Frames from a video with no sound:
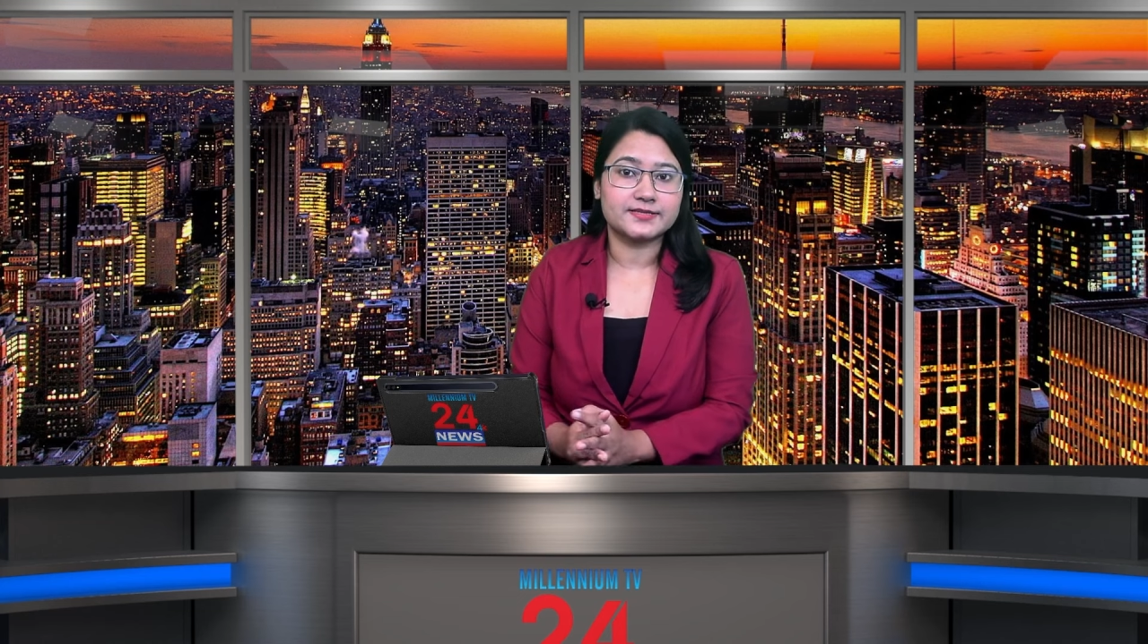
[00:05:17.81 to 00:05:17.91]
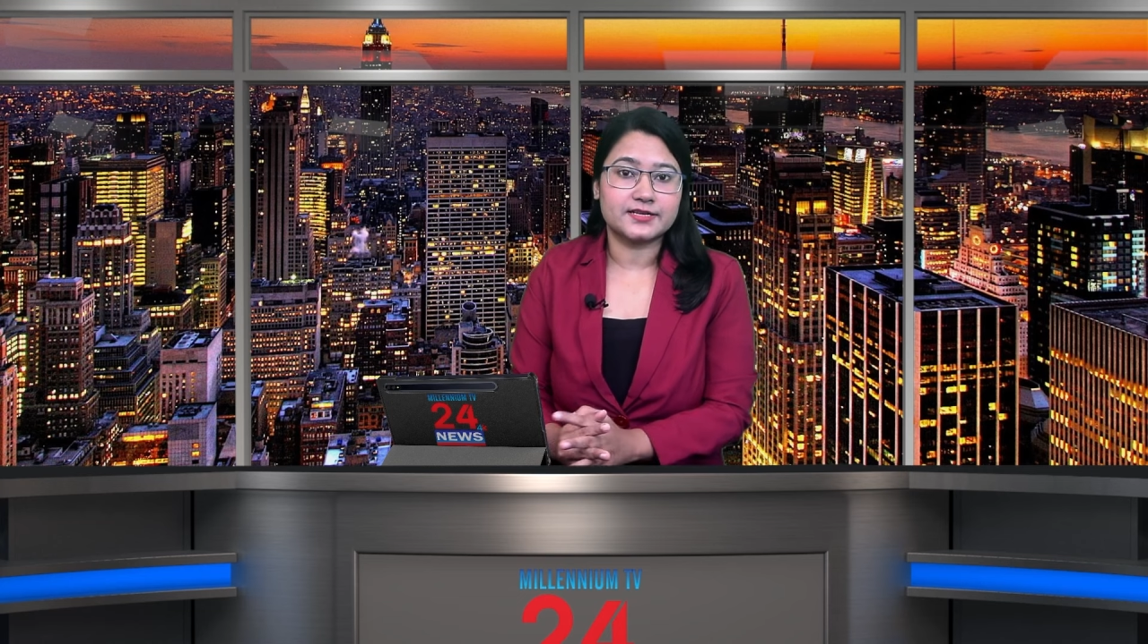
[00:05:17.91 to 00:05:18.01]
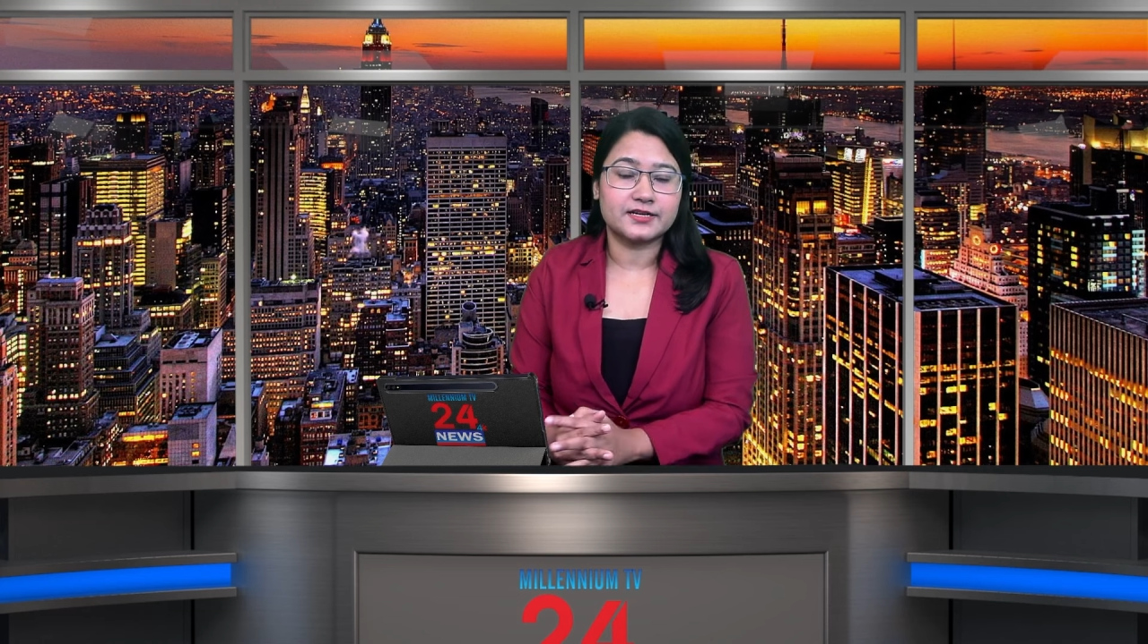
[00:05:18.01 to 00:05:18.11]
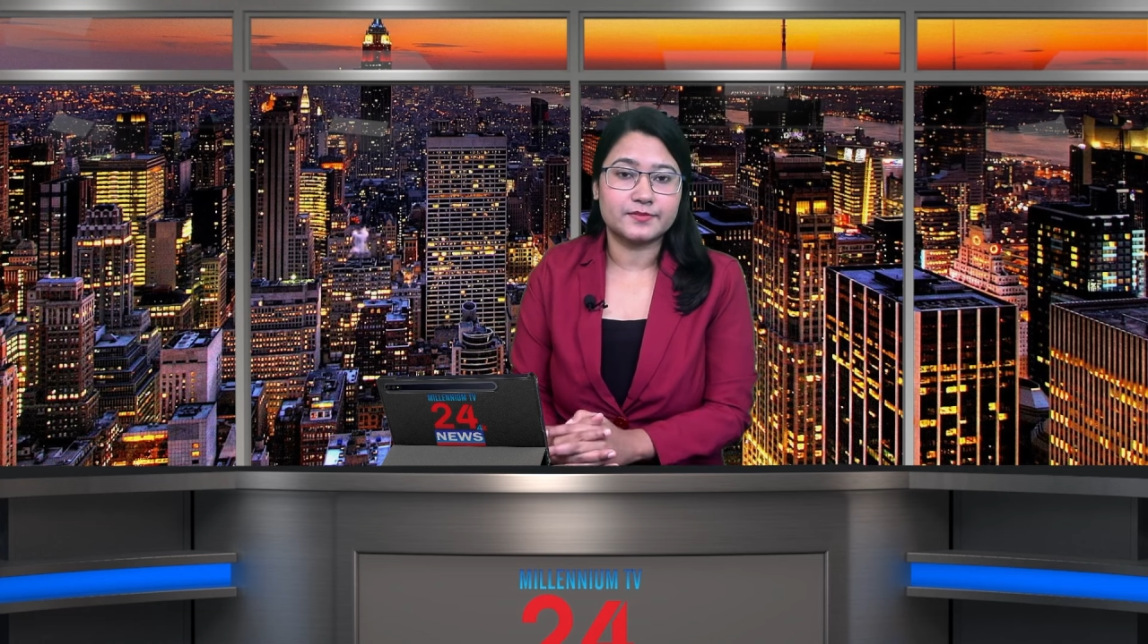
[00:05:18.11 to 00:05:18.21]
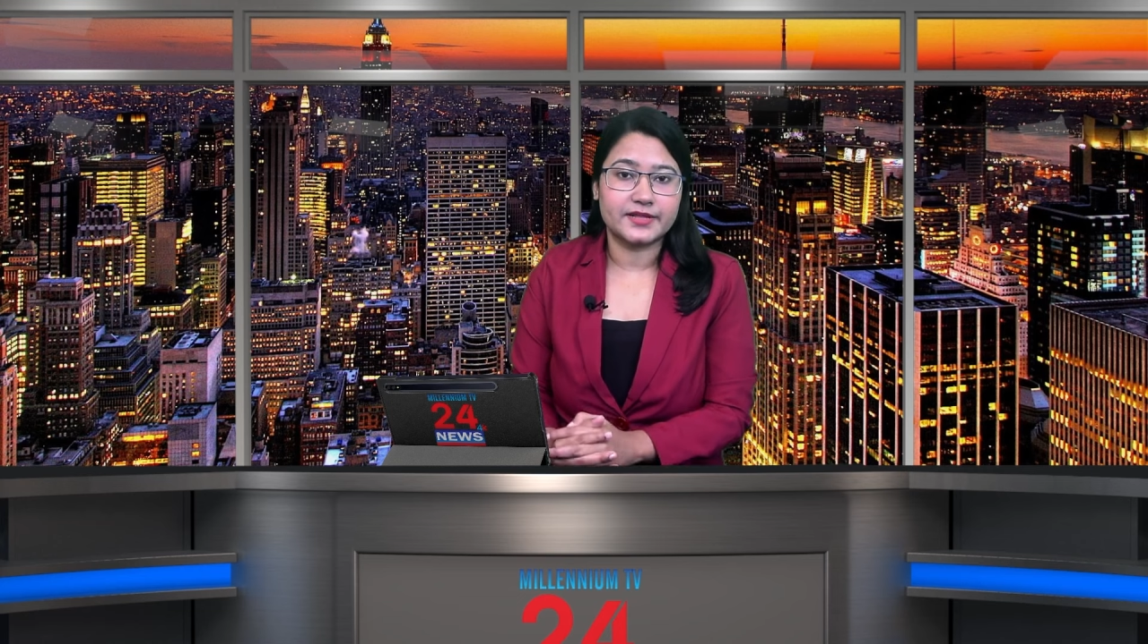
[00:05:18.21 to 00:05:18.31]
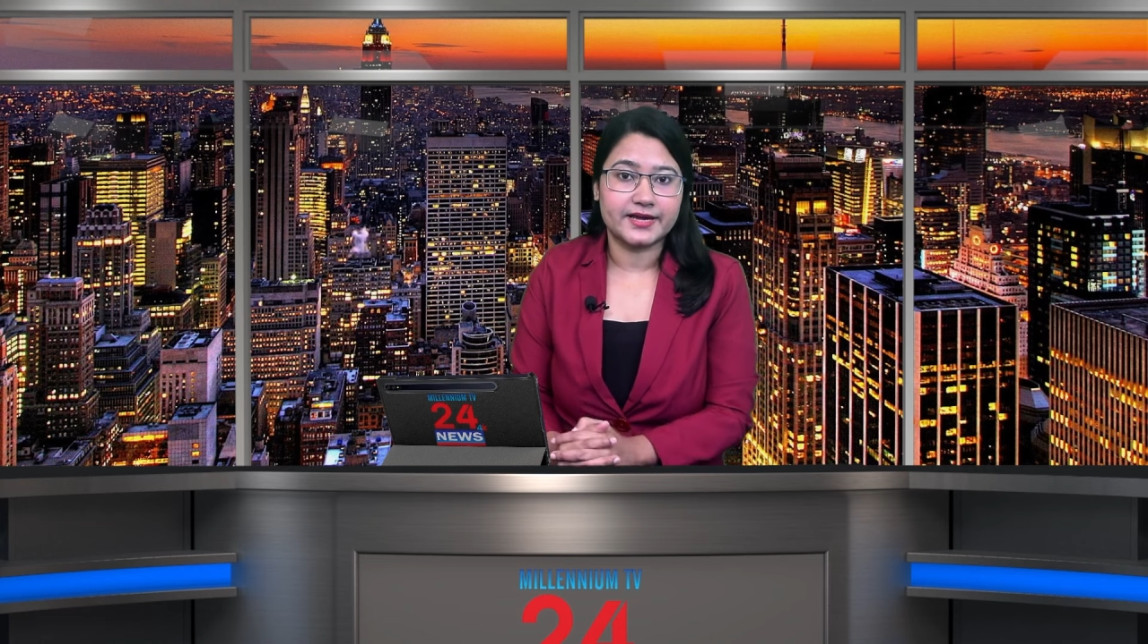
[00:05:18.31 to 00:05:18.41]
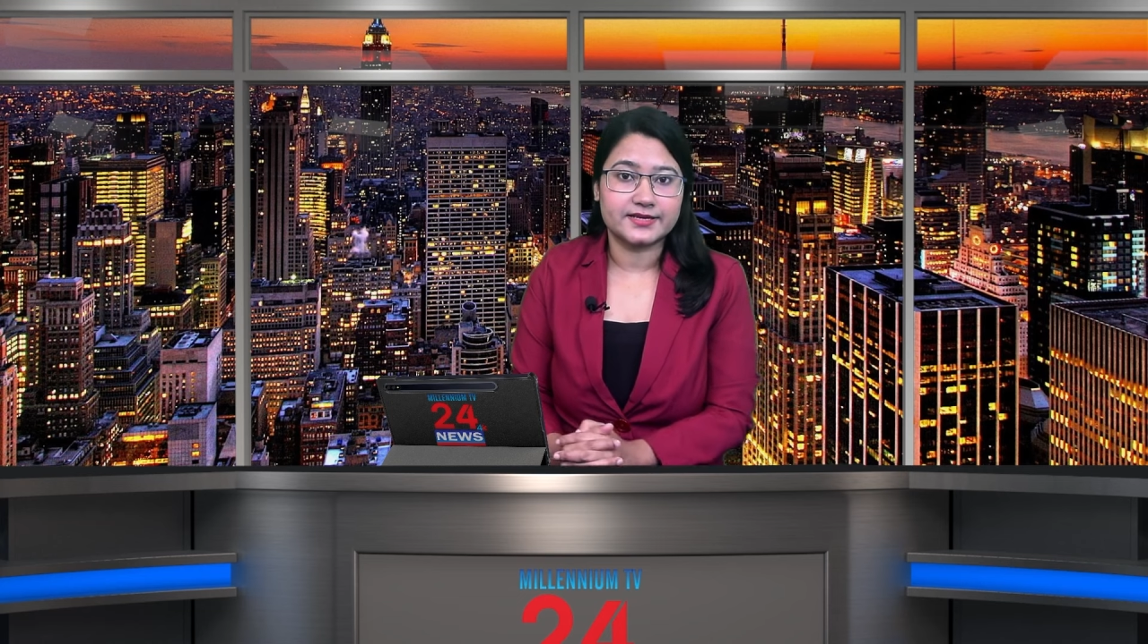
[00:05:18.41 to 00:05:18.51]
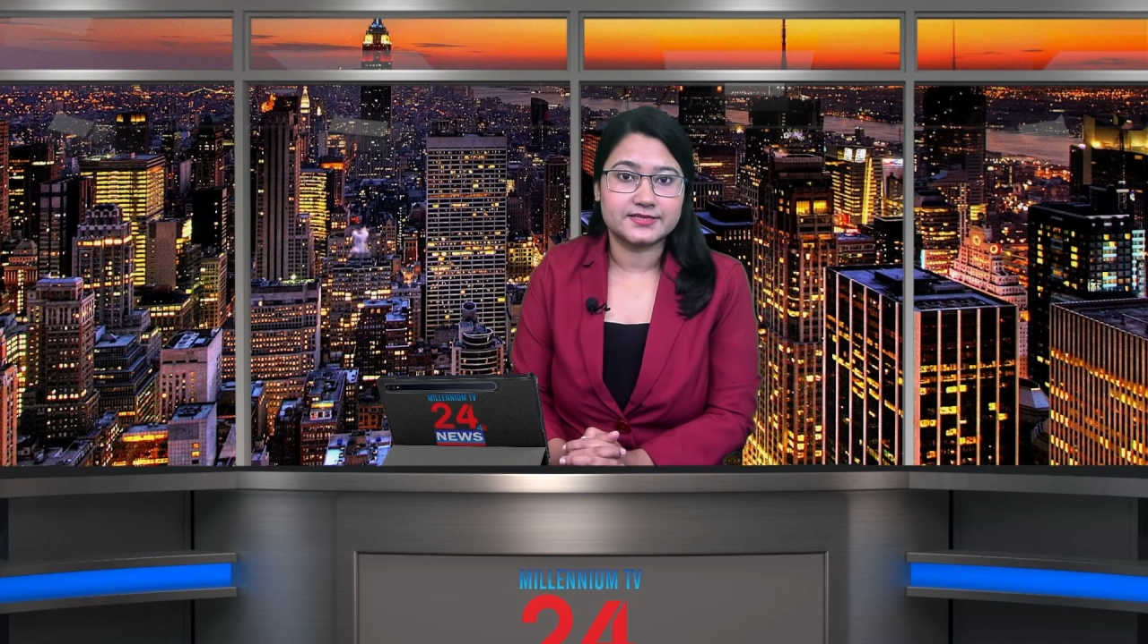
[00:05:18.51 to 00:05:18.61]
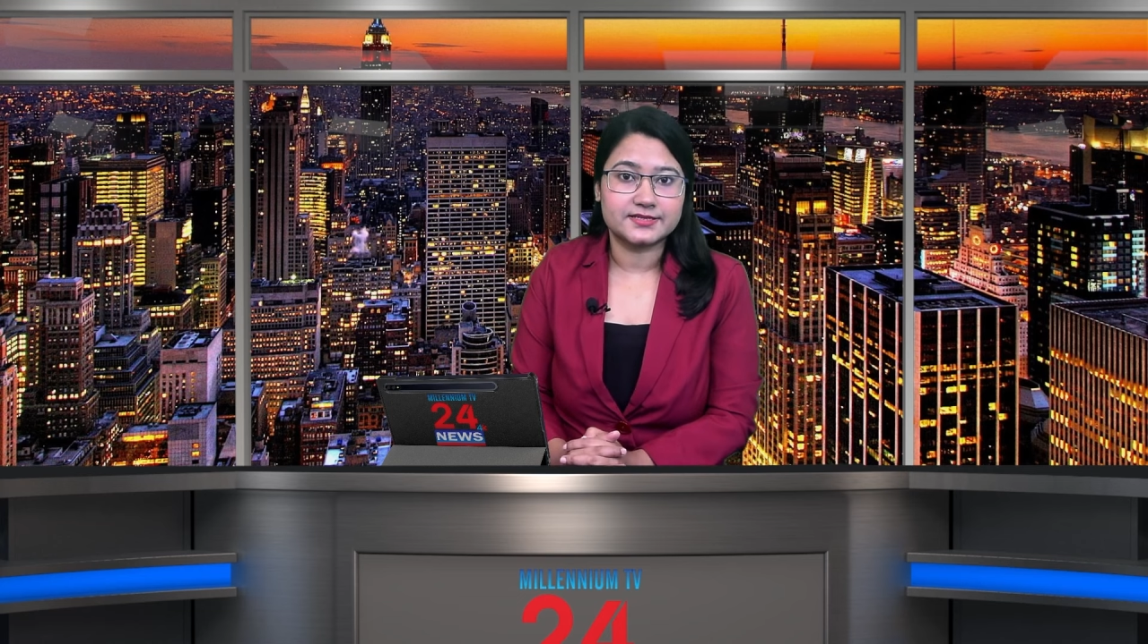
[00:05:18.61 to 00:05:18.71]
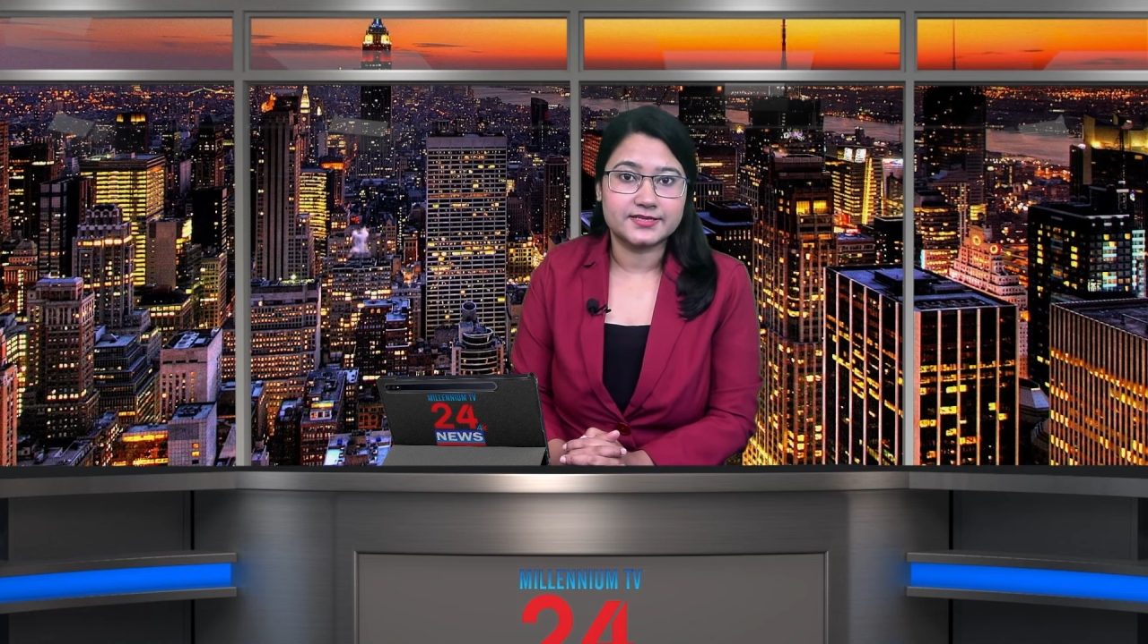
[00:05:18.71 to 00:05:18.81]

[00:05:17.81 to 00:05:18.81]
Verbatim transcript: come next.